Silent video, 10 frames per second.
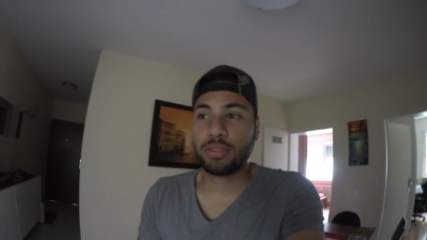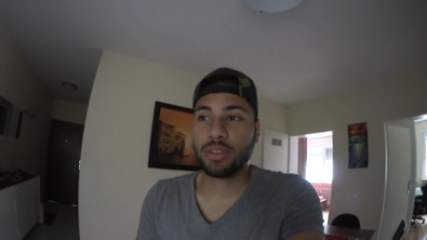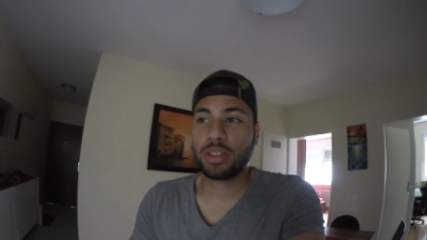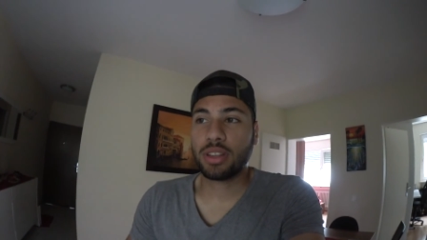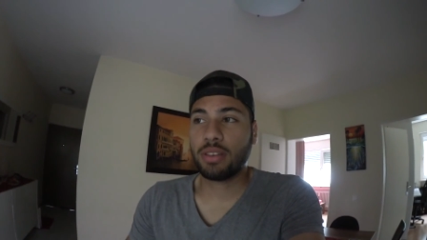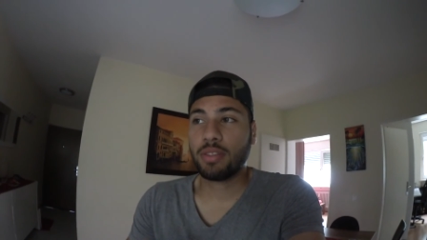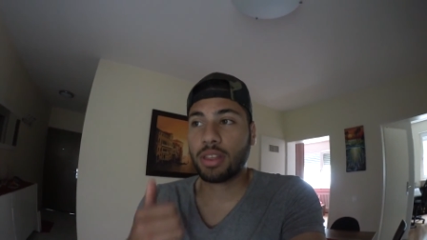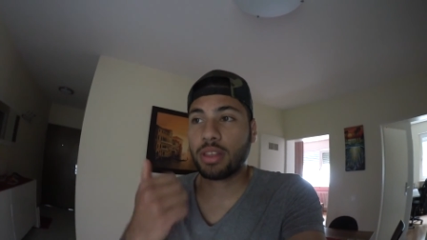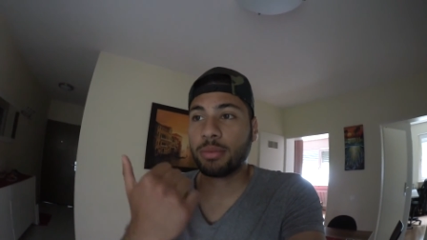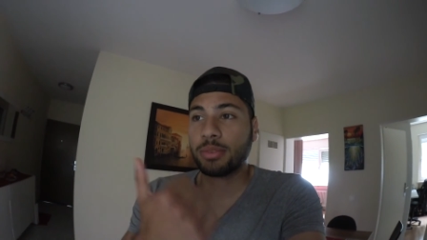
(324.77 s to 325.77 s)
If you did, give it a
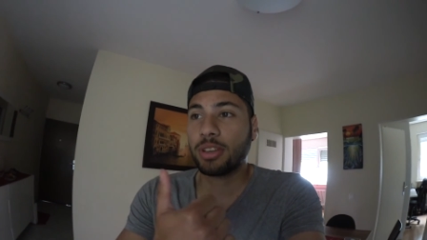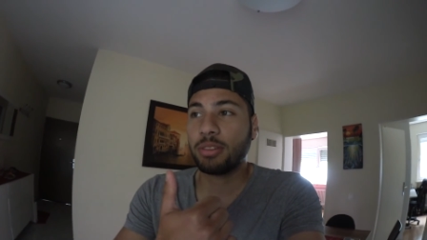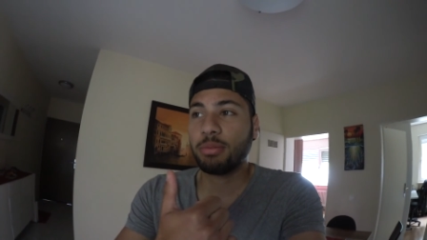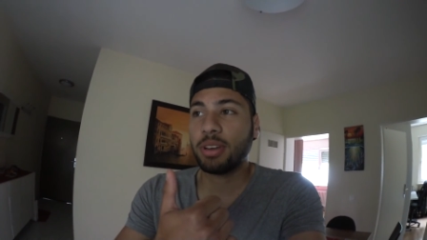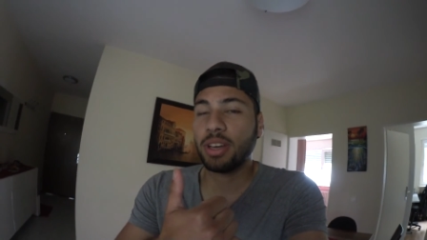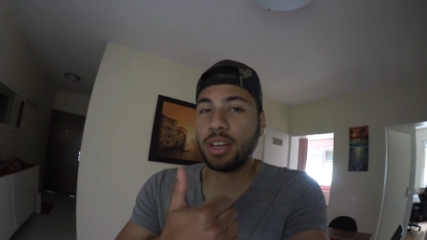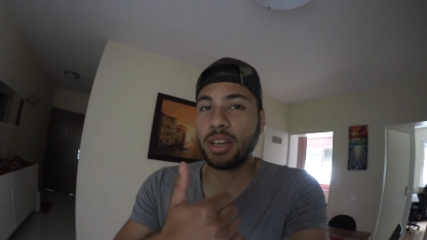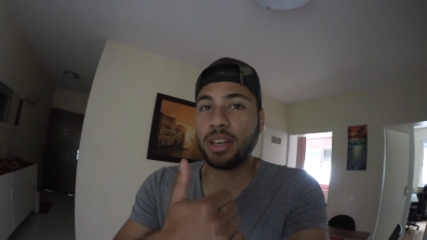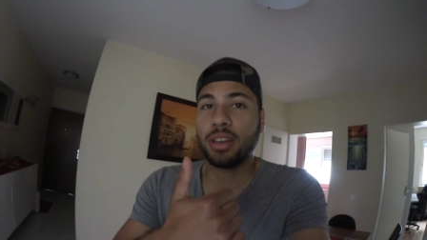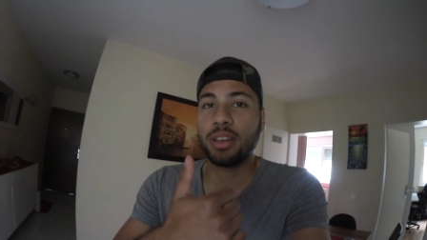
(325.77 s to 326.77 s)
thumbs up
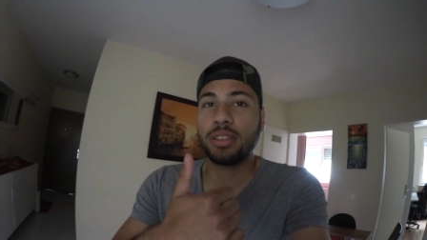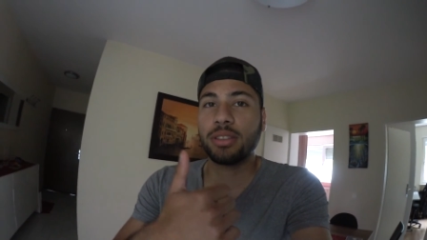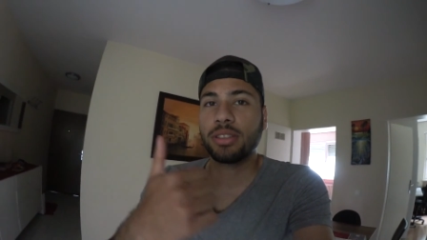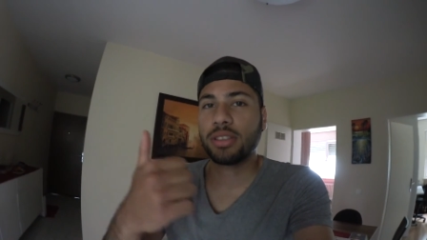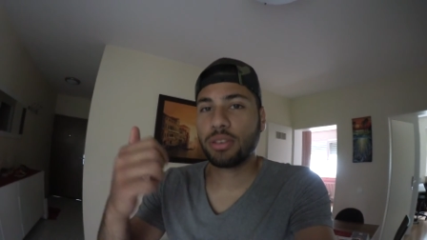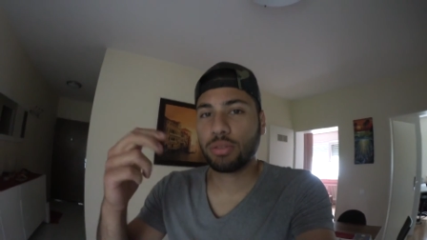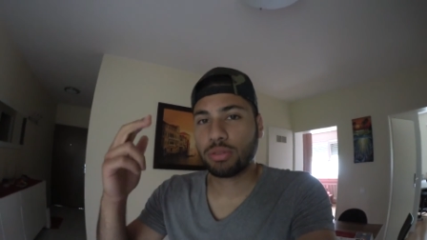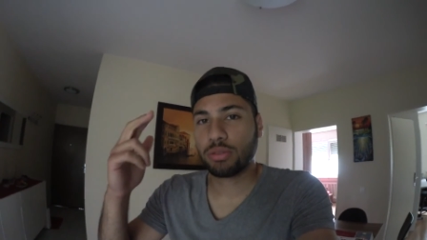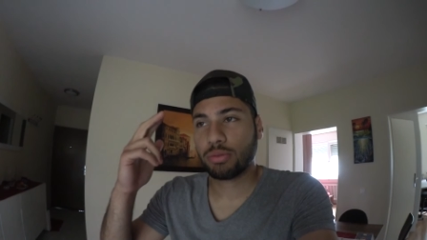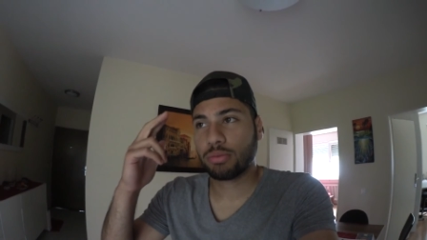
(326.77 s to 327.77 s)
and see
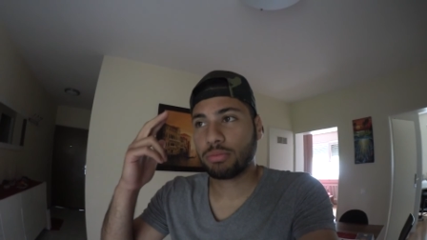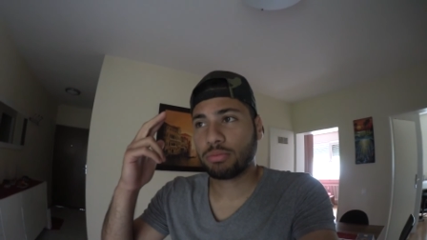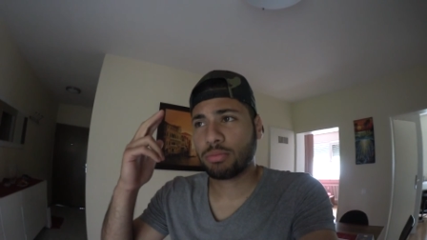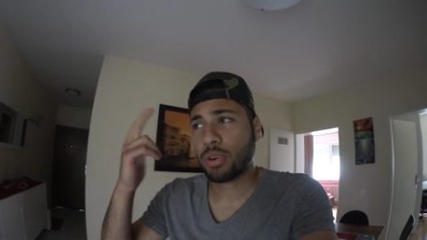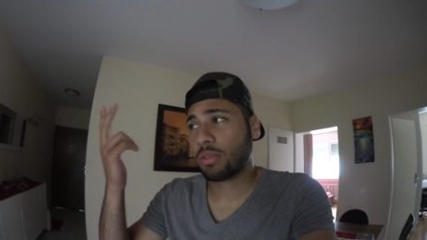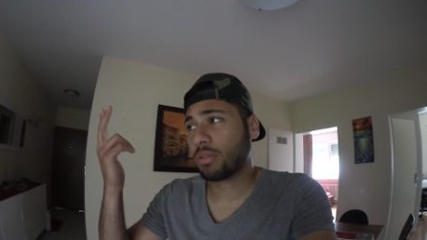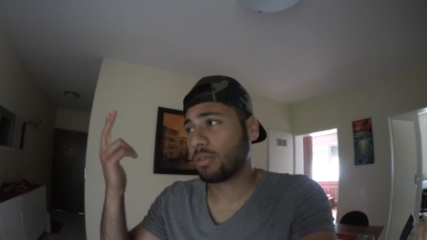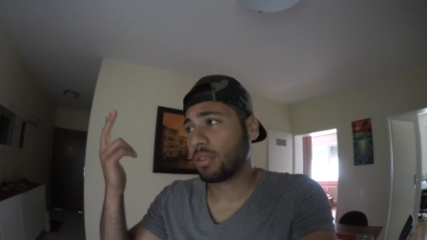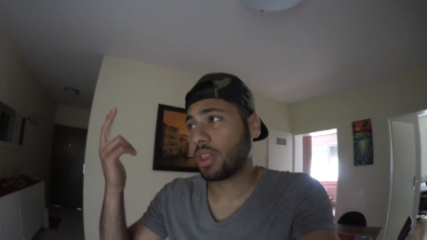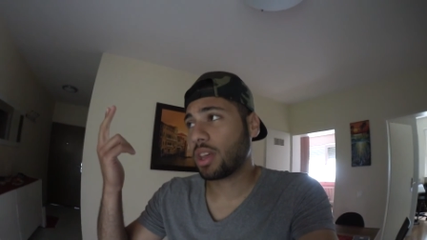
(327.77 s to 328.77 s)
you
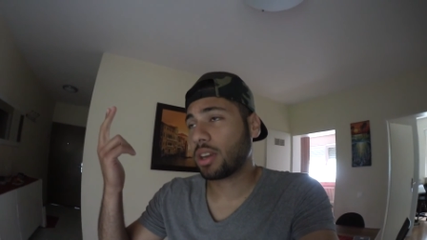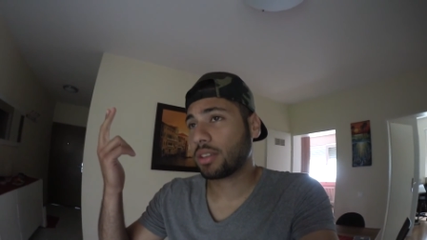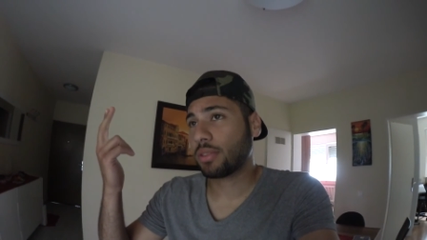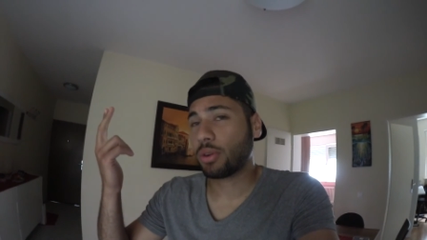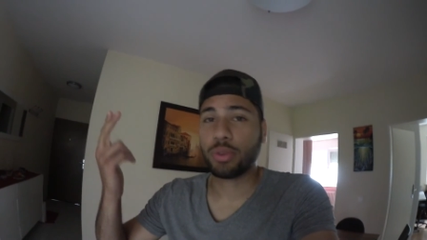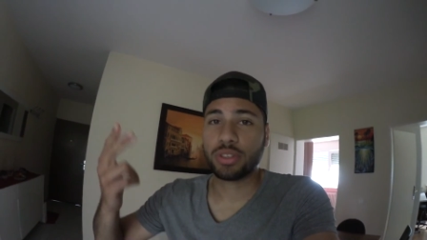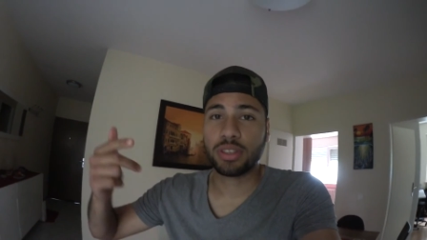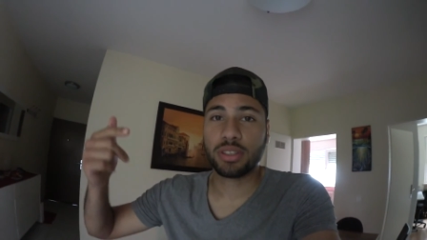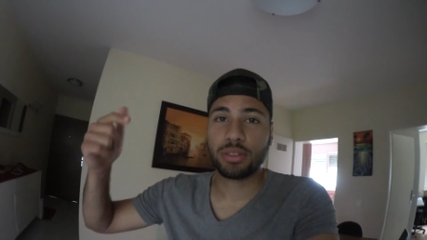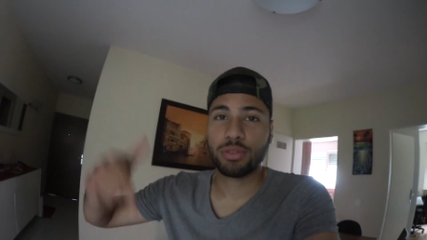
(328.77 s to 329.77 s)
tomorrow in the next vlog, which
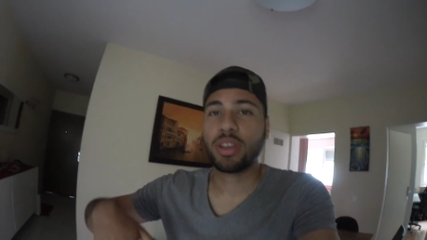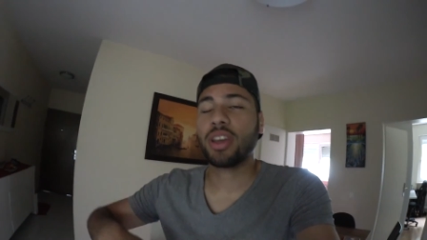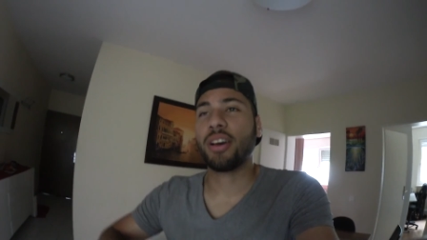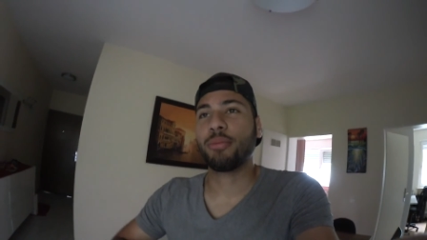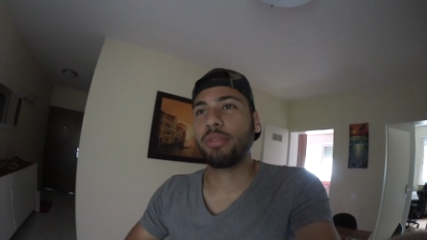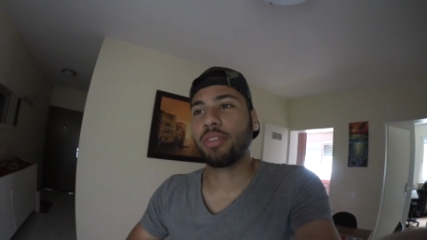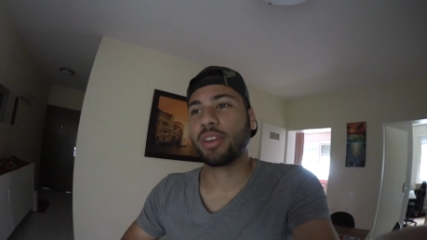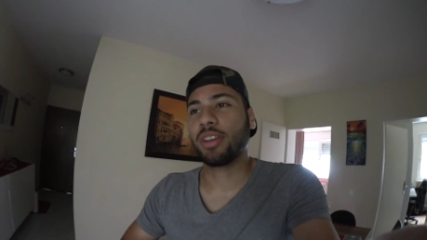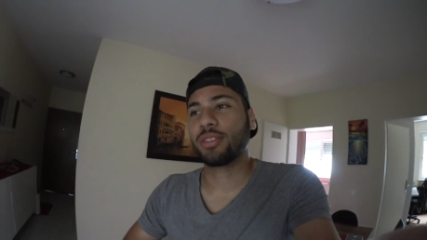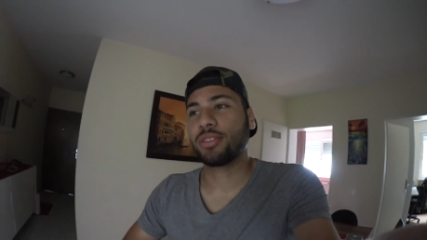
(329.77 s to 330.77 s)
is today. I'll be
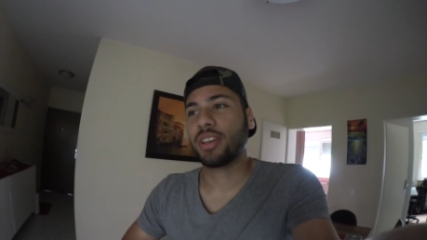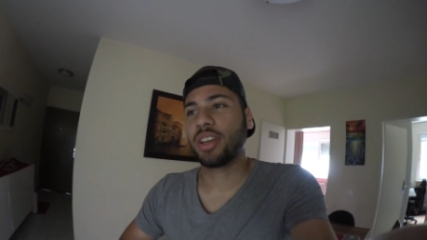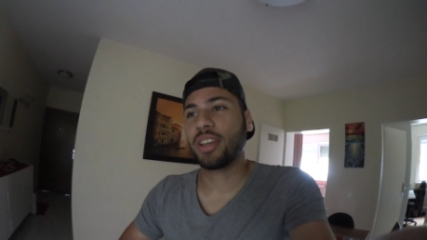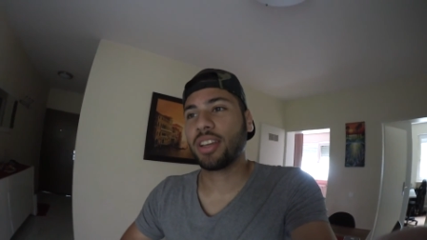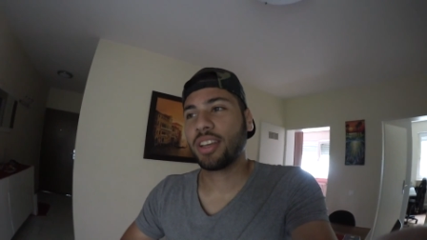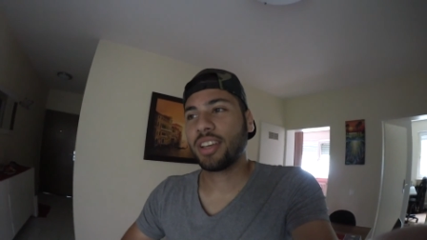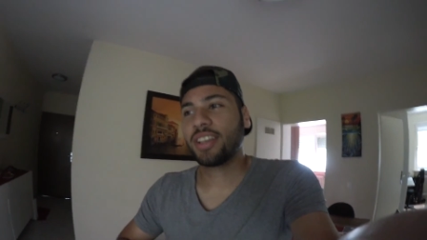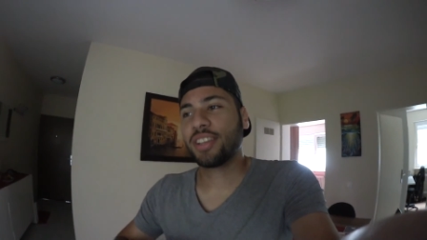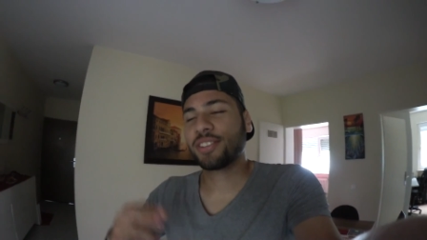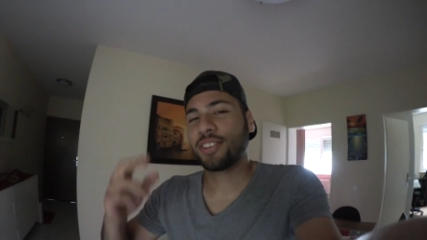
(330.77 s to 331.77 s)
vlogging today.
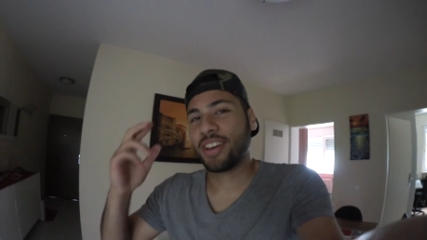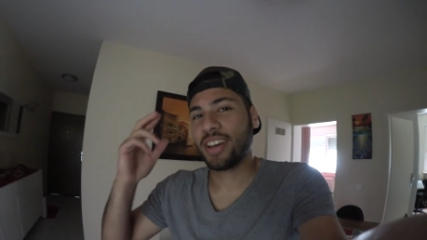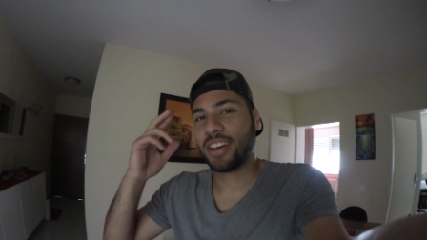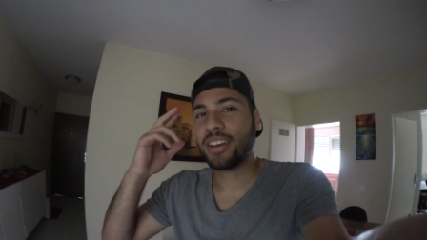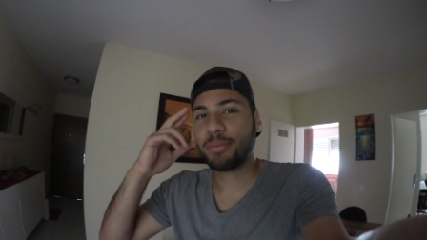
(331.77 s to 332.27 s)
So yeah,